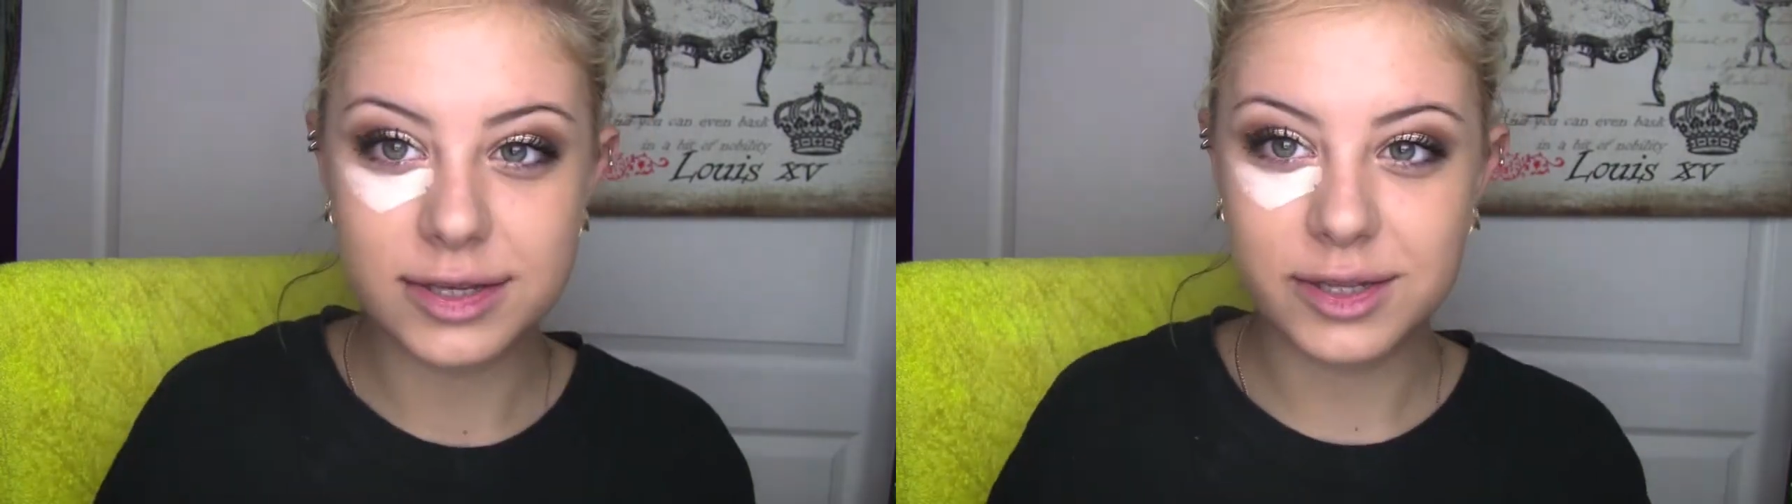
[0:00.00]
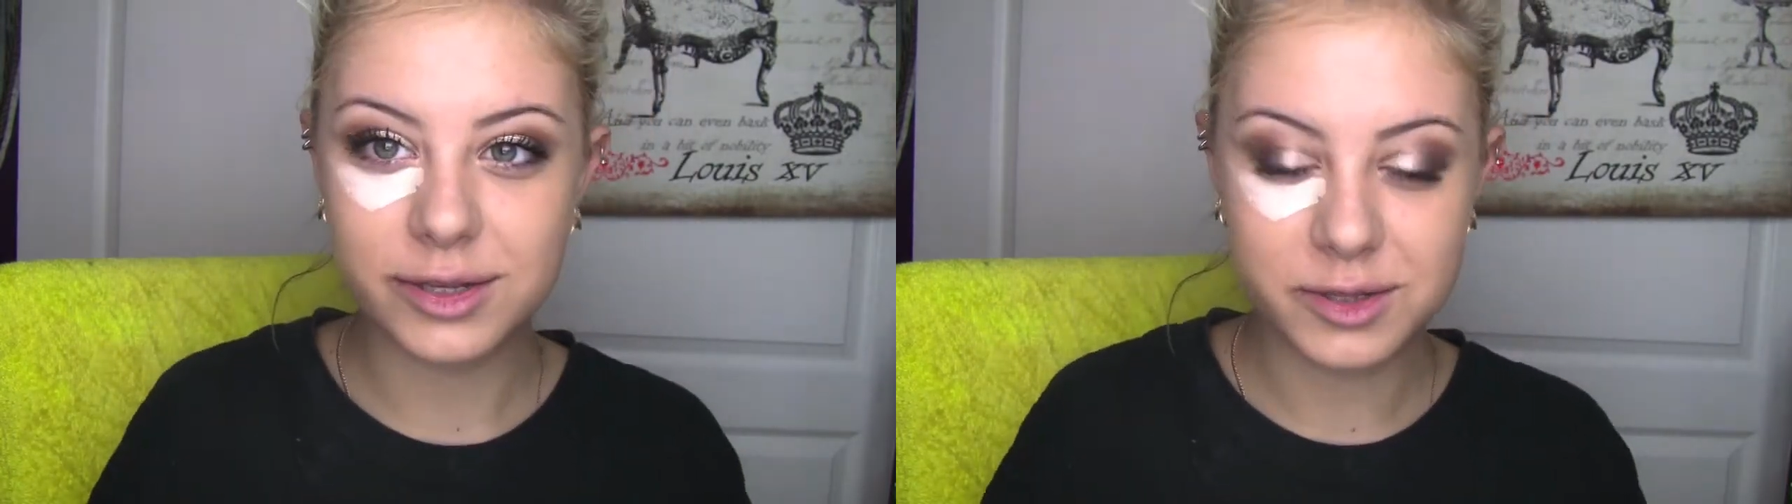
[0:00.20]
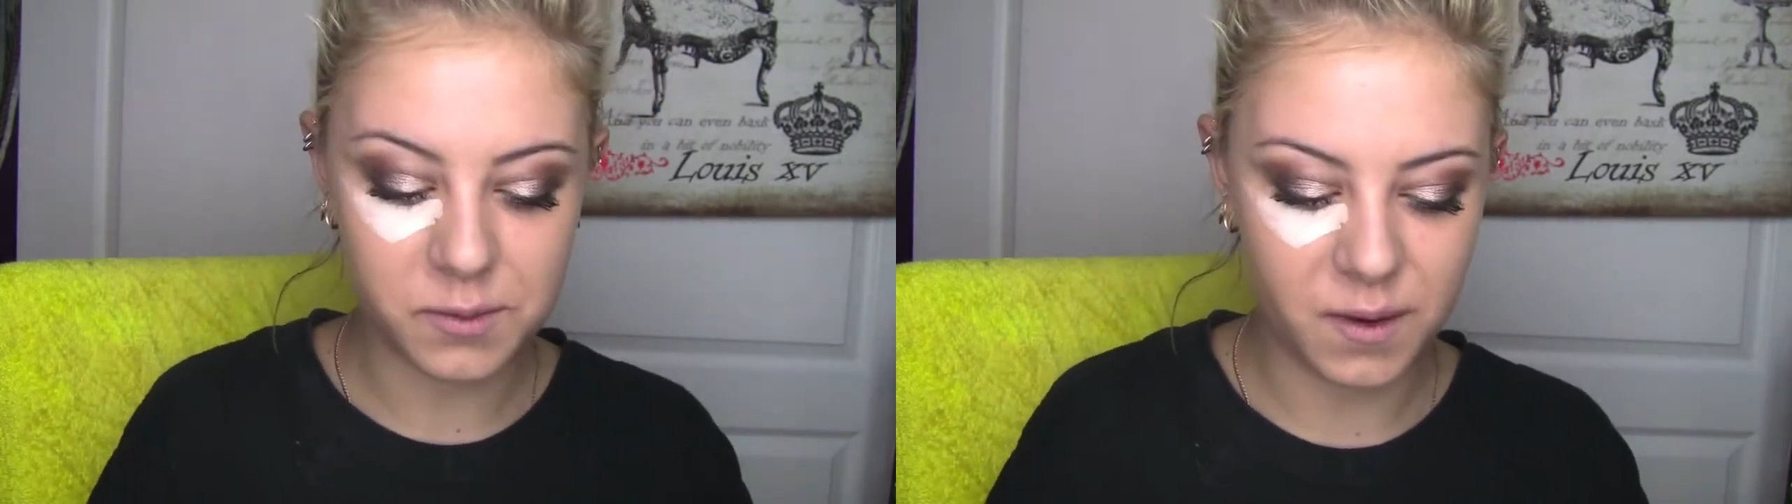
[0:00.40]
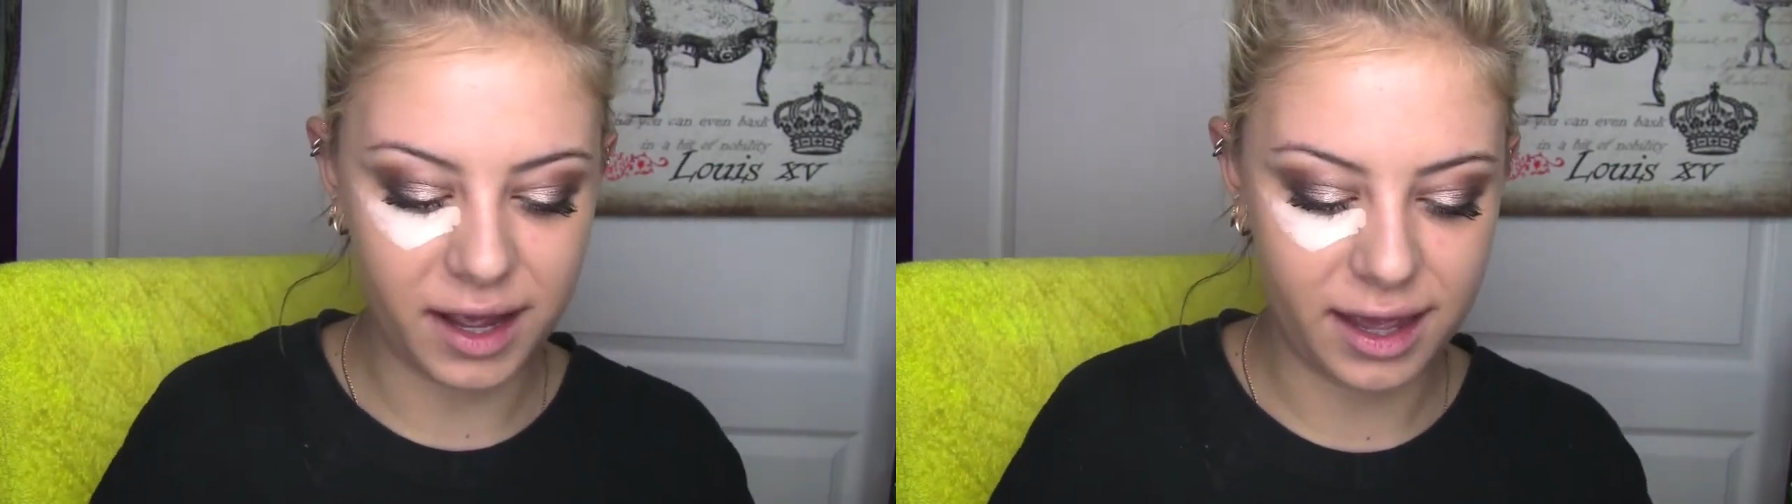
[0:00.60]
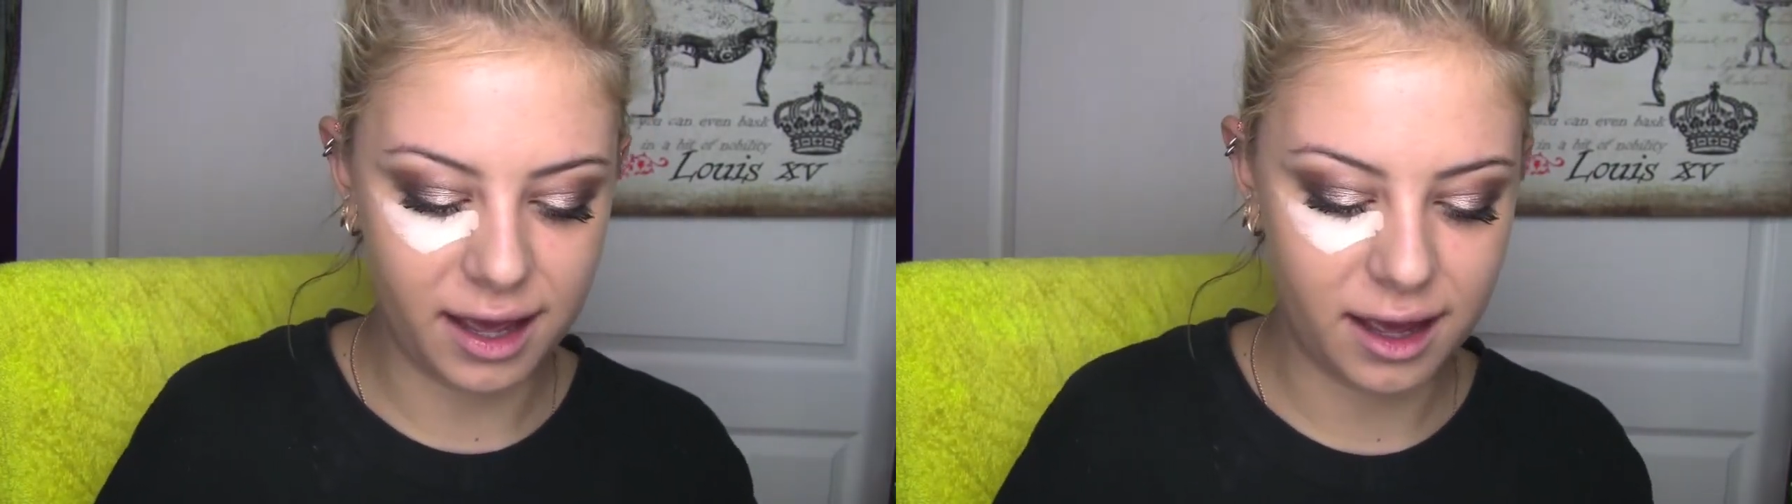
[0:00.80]
this looks
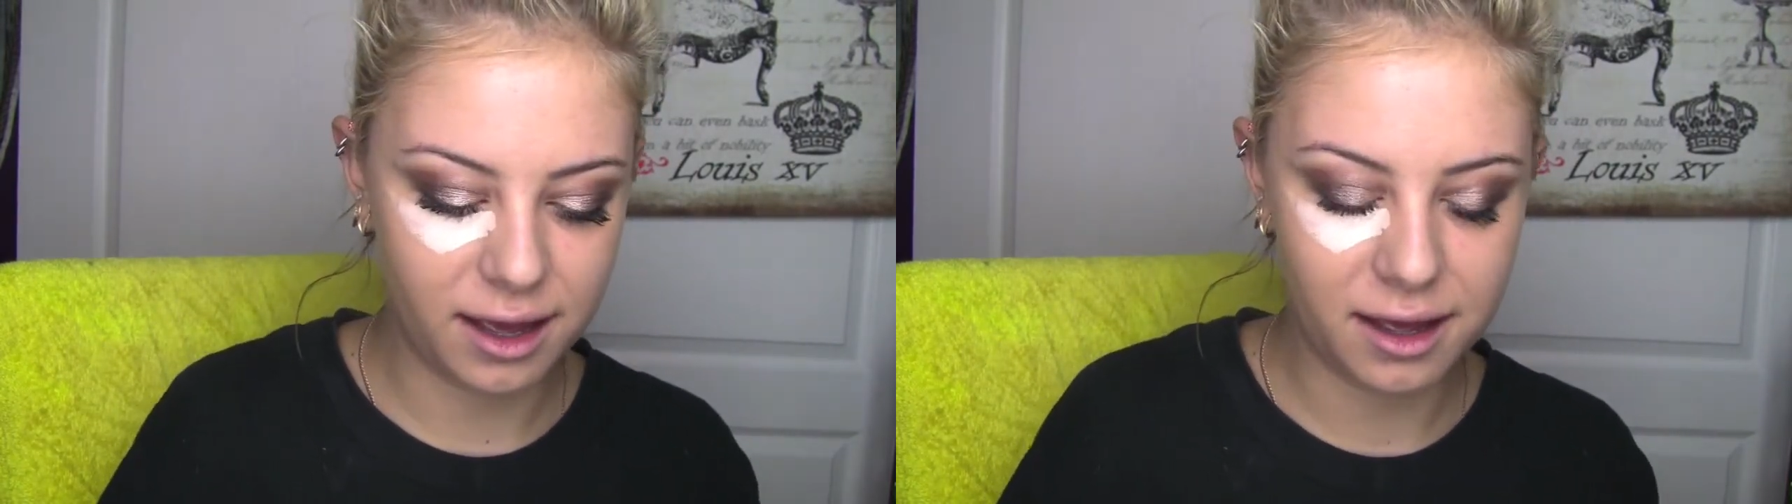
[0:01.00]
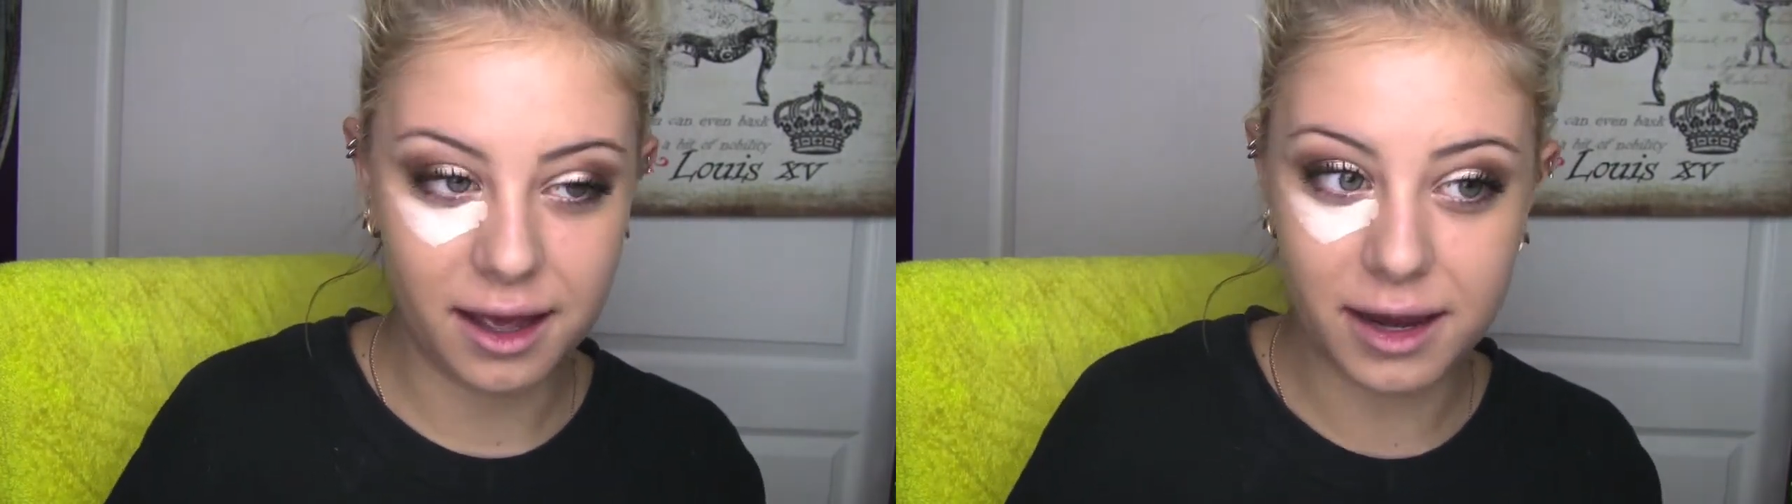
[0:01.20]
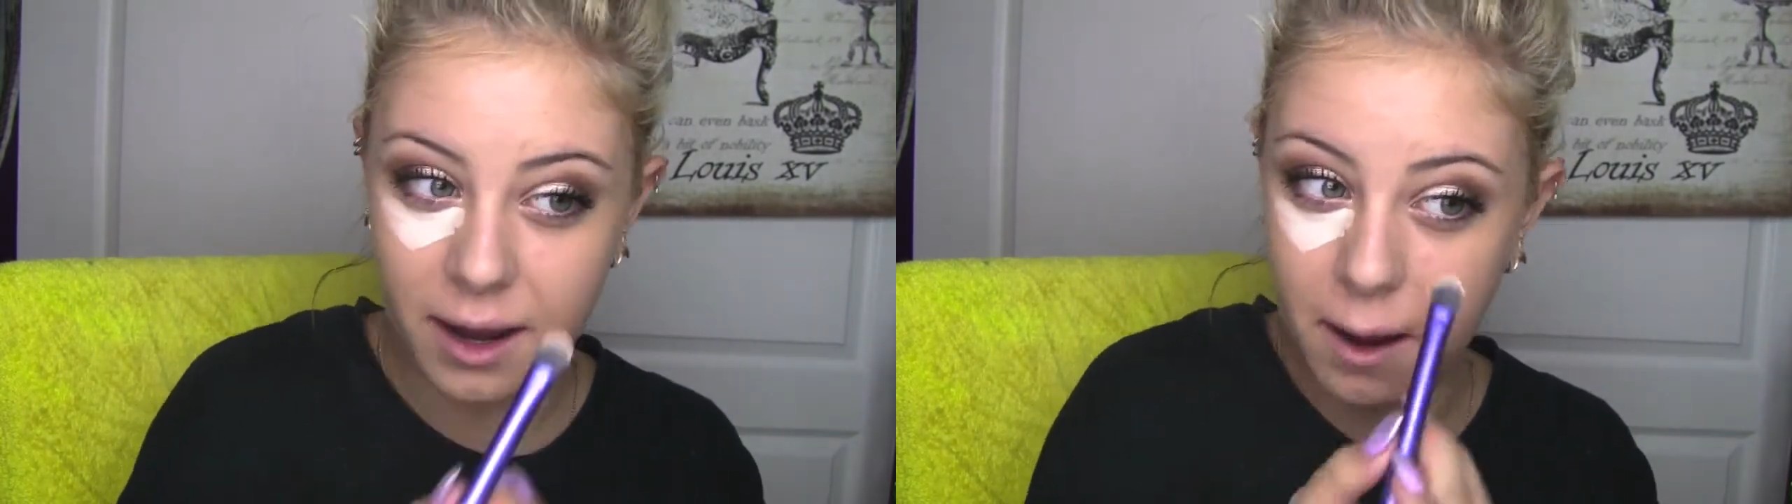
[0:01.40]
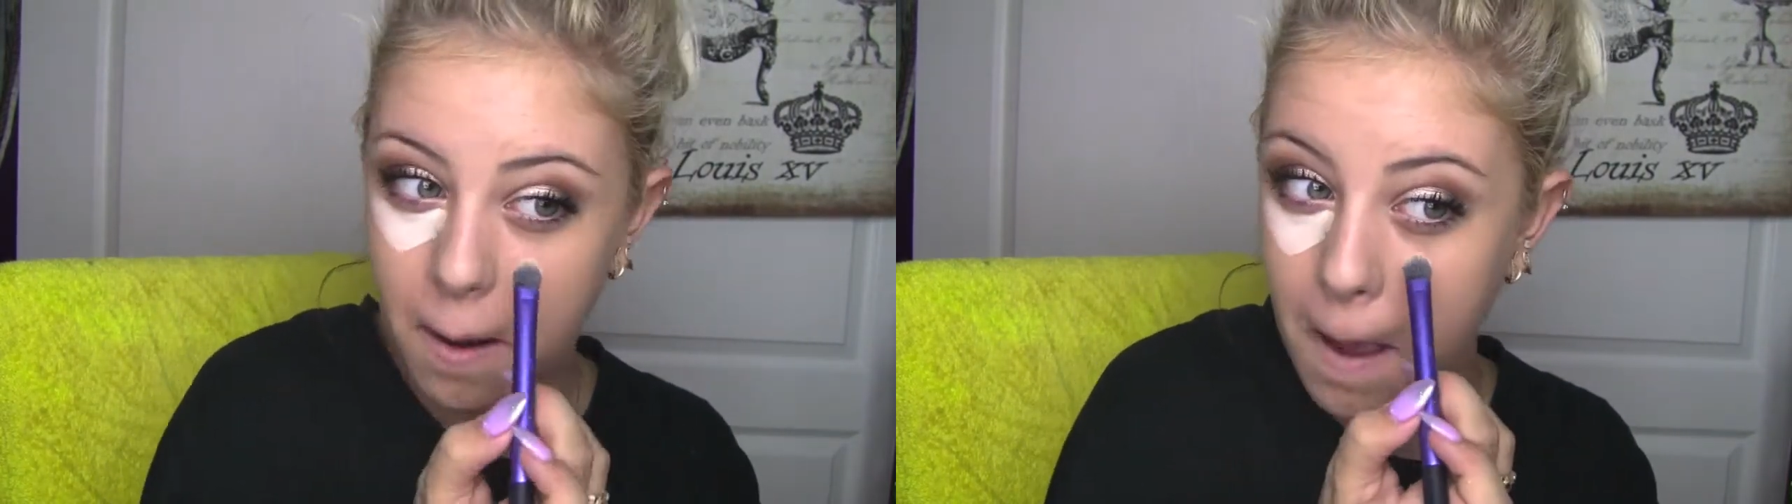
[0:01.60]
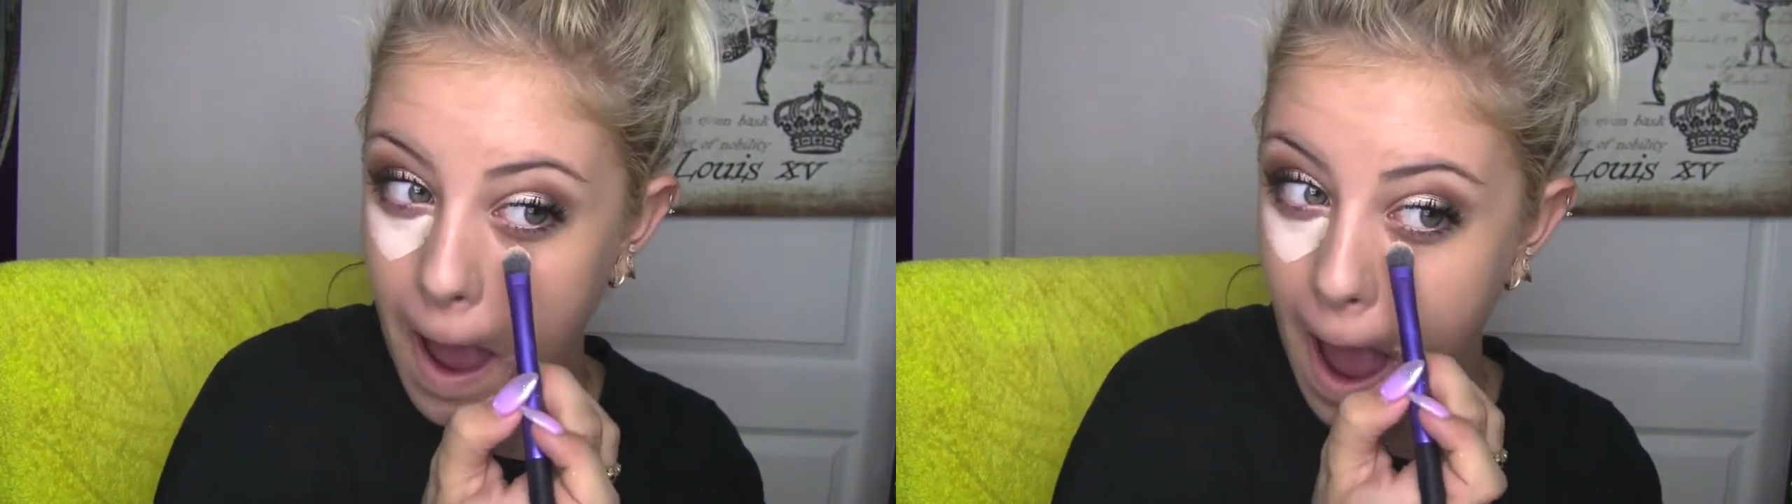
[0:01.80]
white, I
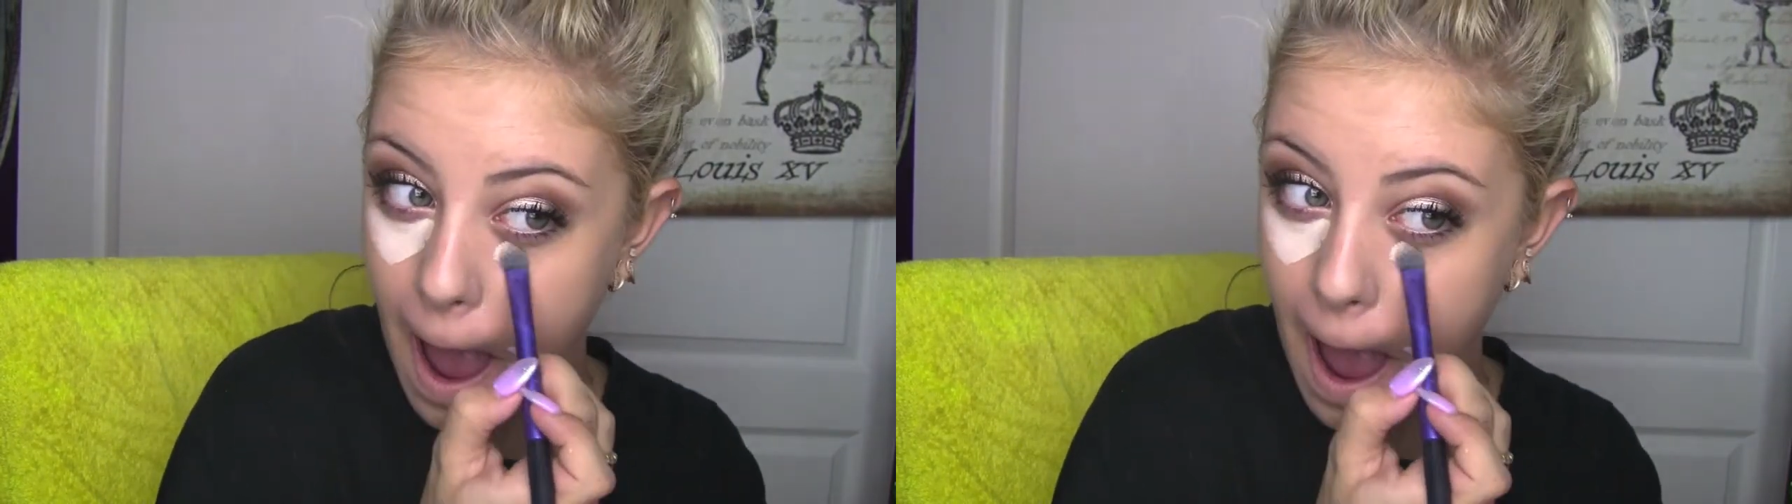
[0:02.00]
know.